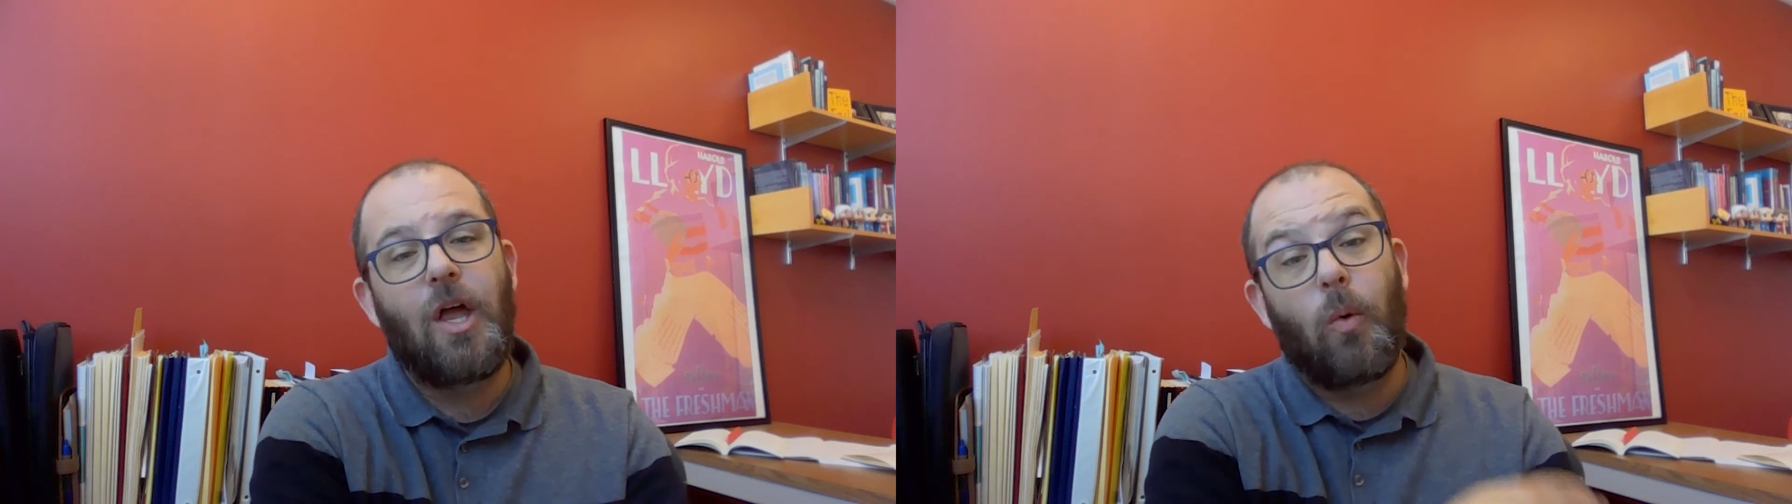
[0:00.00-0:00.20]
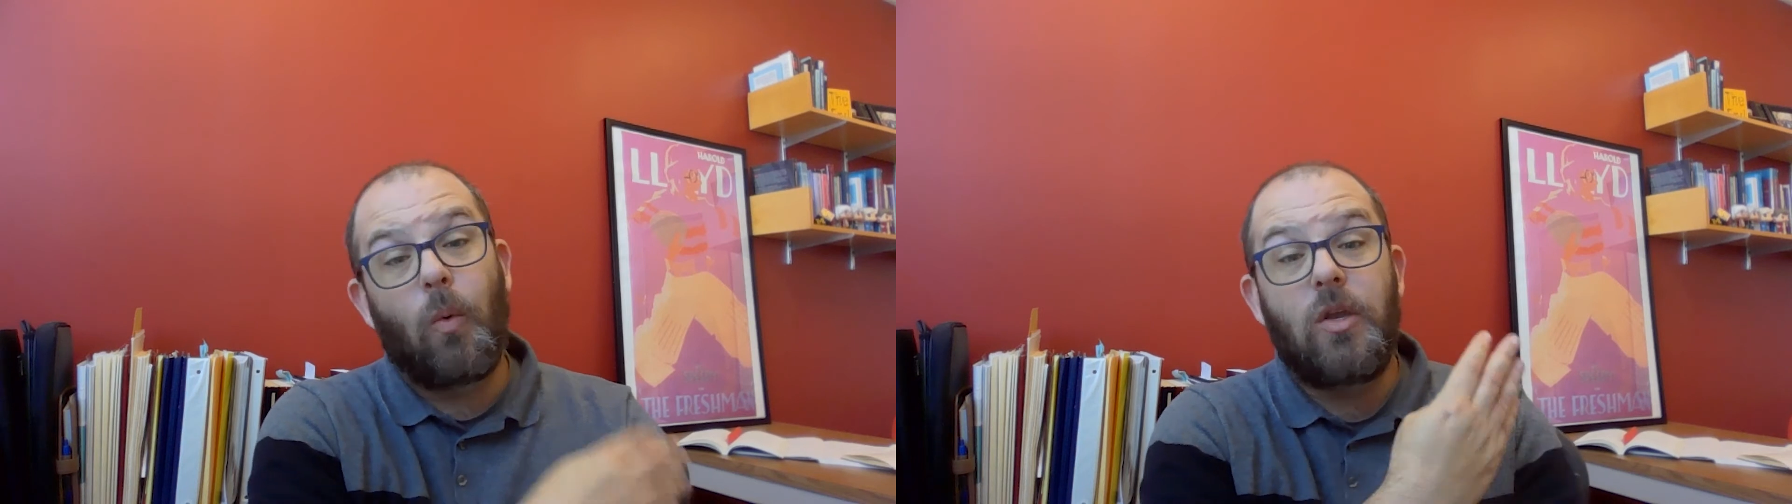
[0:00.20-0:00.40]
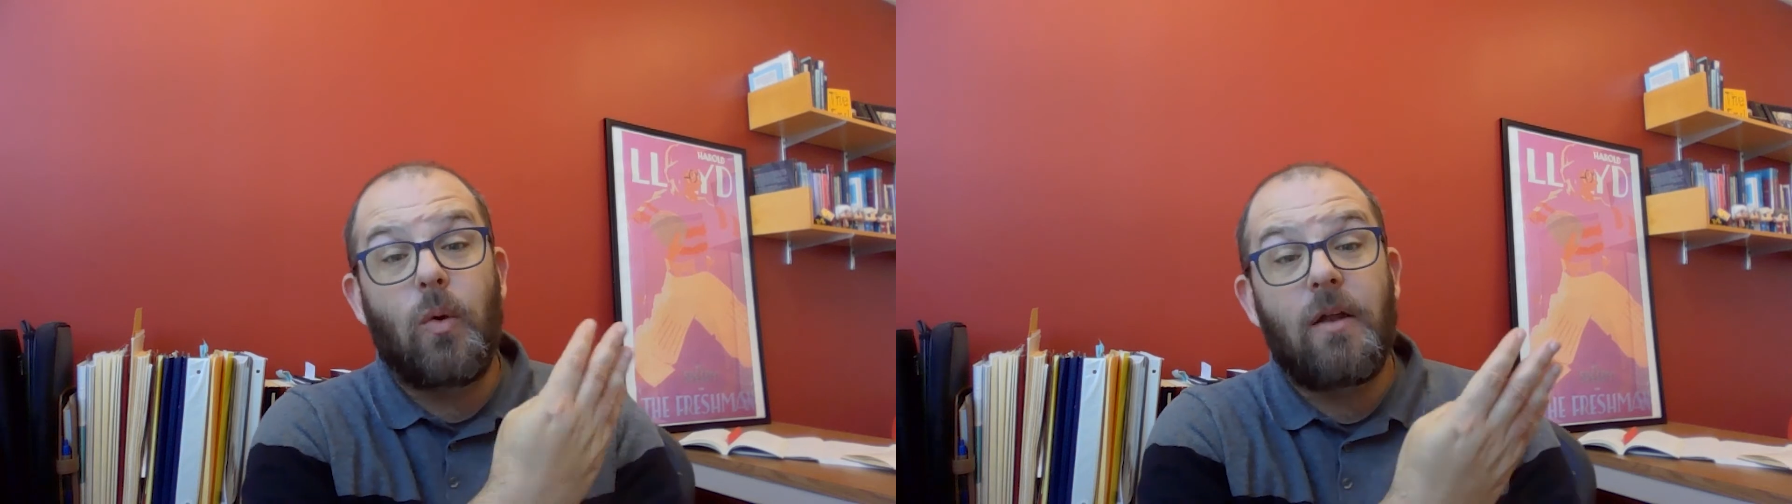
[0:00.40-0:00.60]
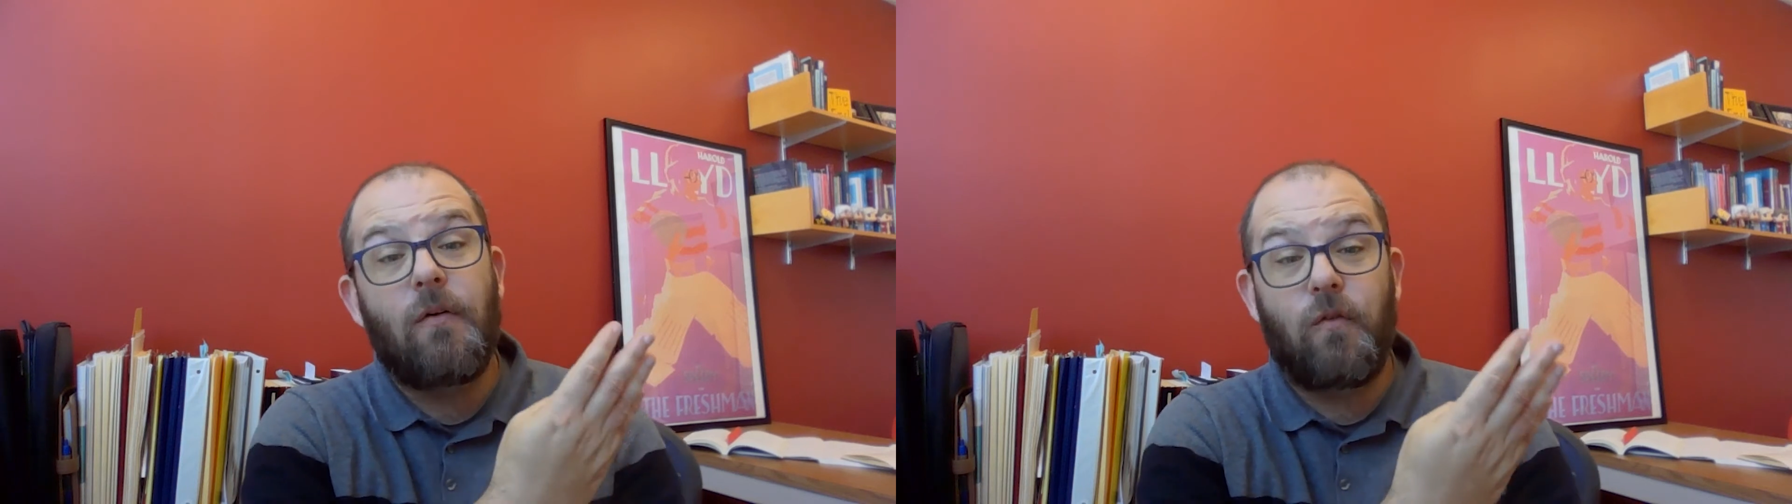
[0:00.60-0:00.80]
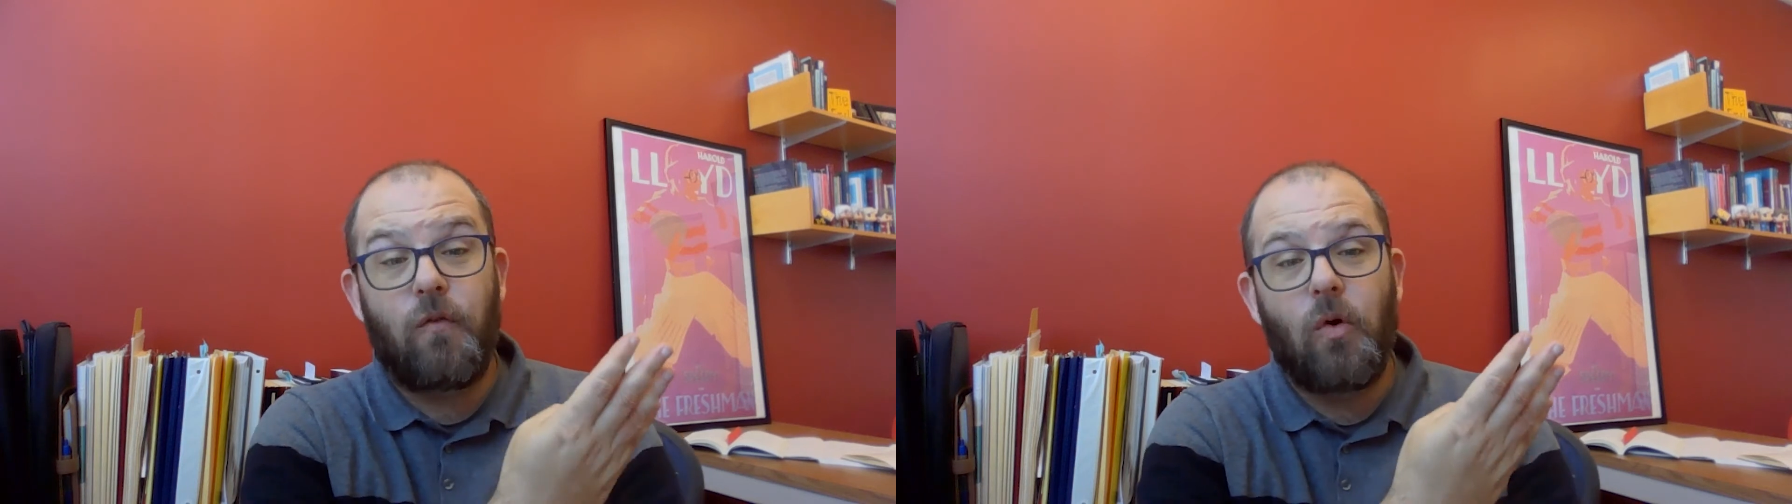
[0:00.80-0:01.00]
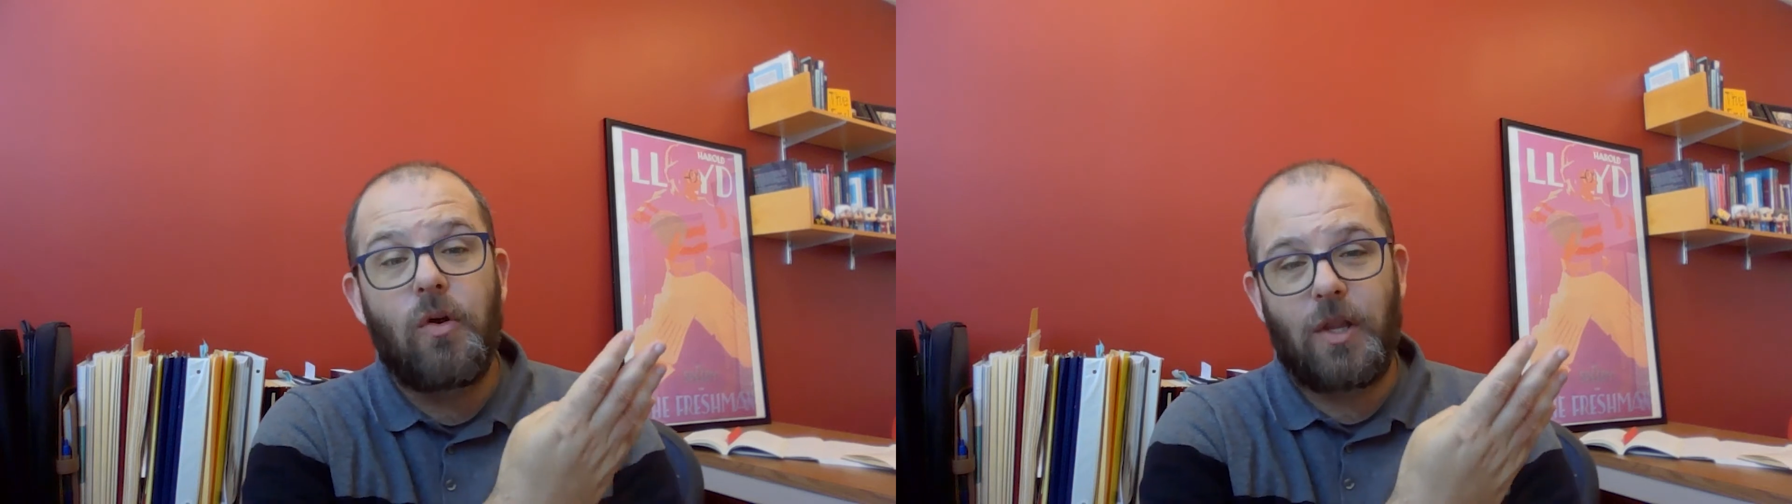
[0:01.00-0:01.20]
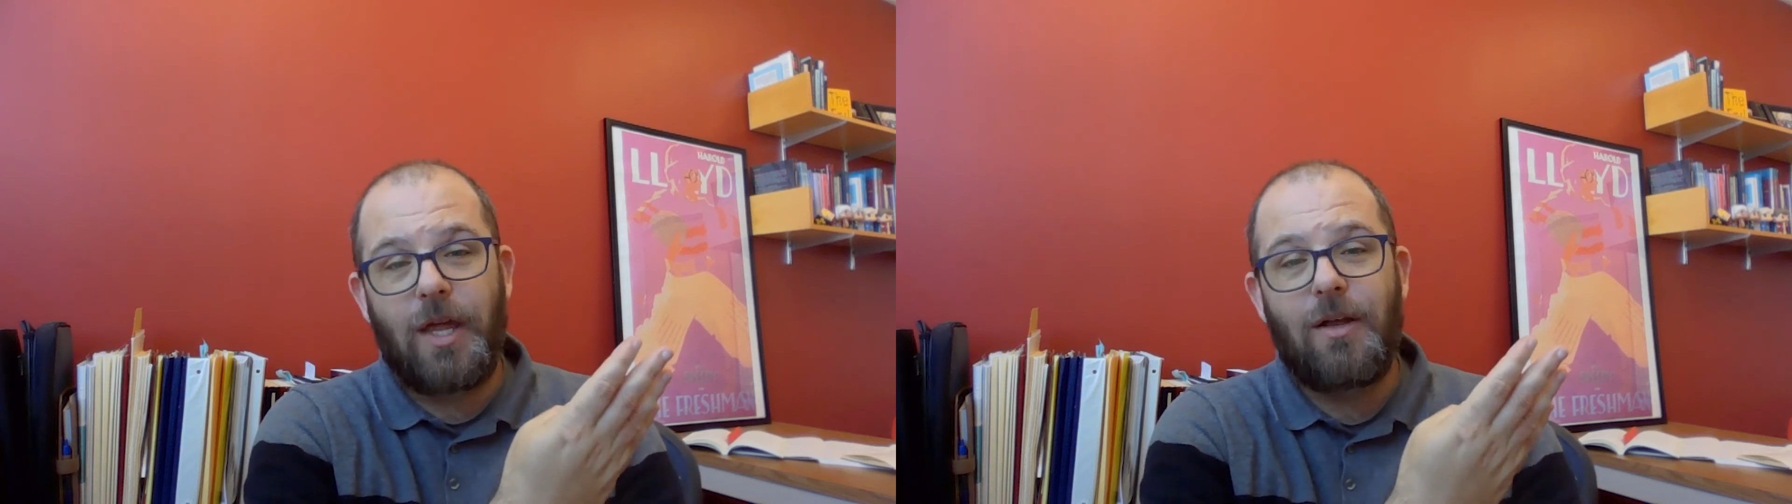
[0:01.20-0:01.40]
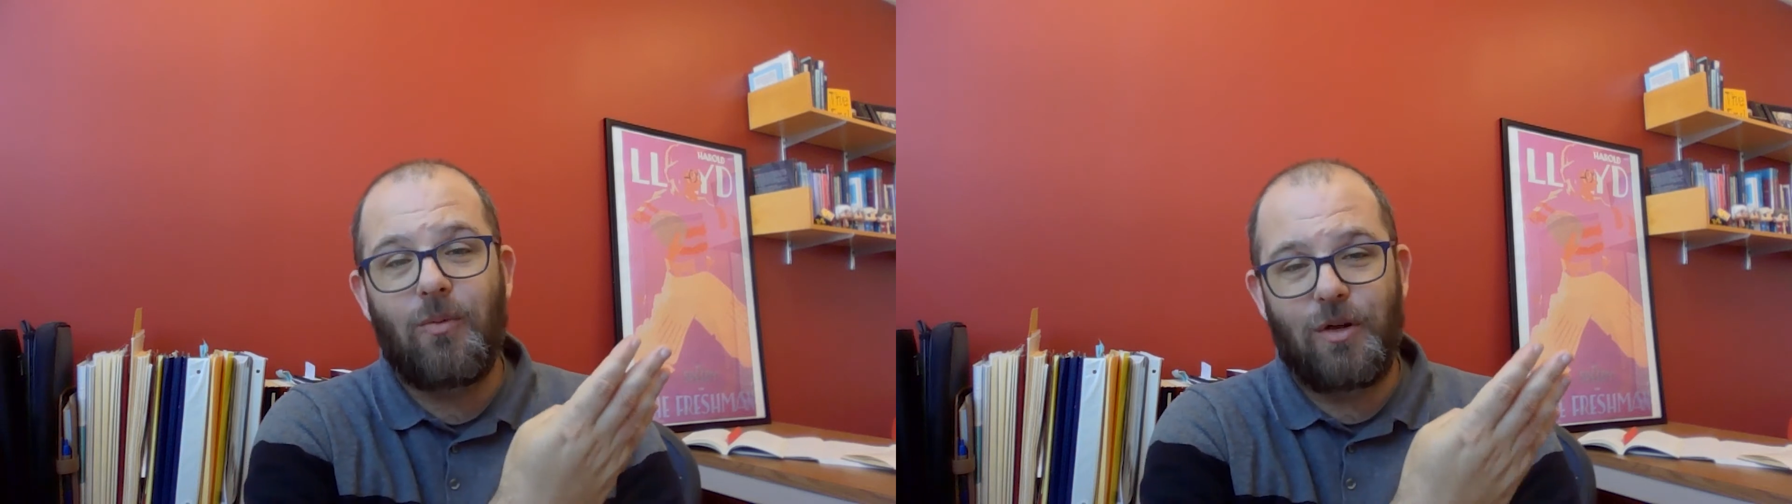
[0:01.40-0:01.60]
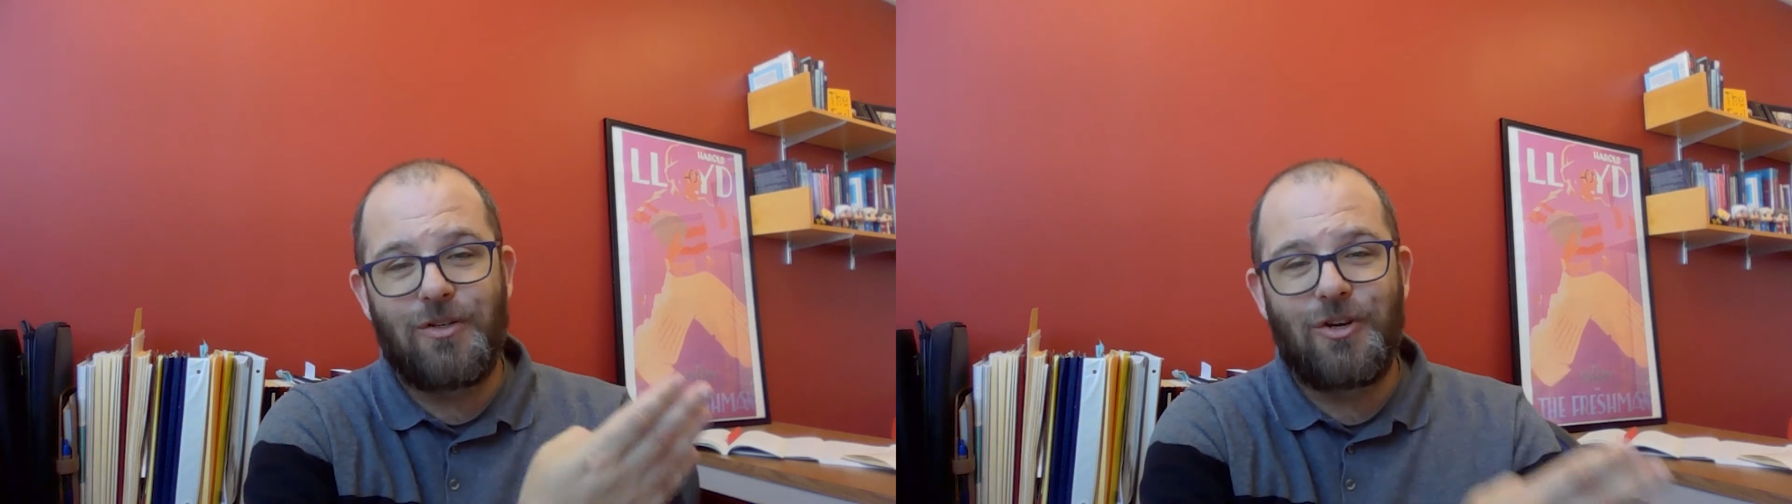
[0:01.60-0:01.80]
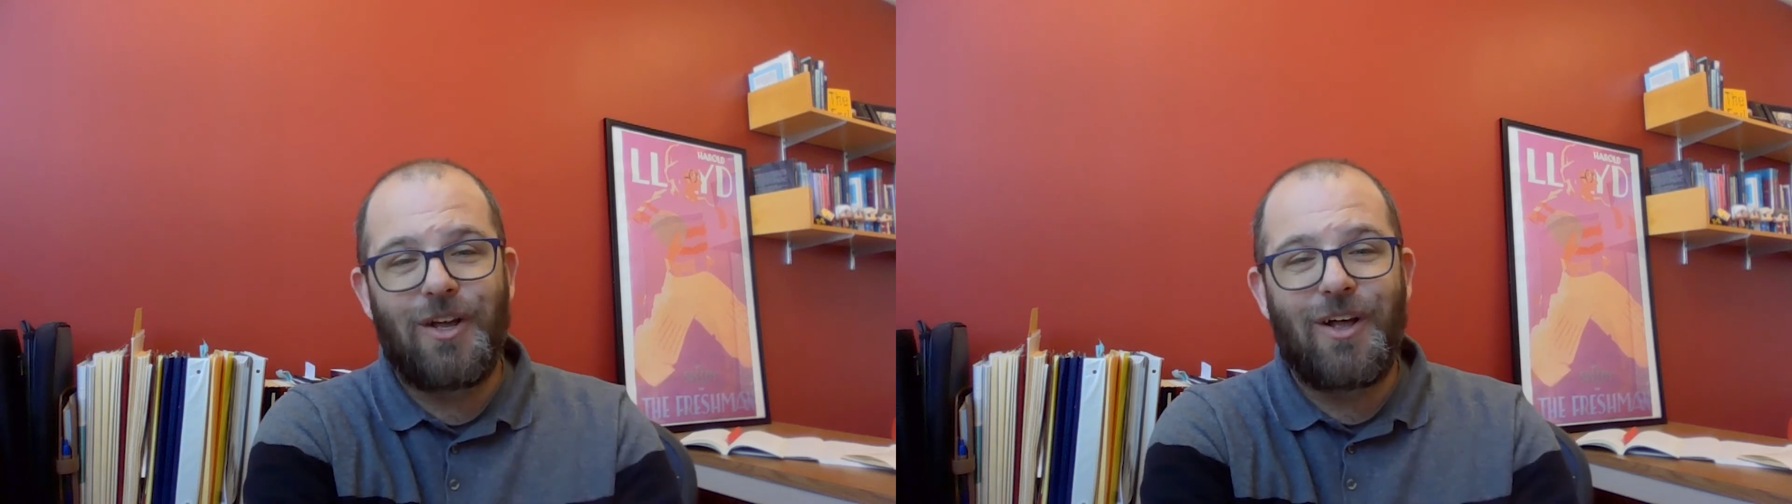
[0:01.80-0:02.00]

When you add a fourth language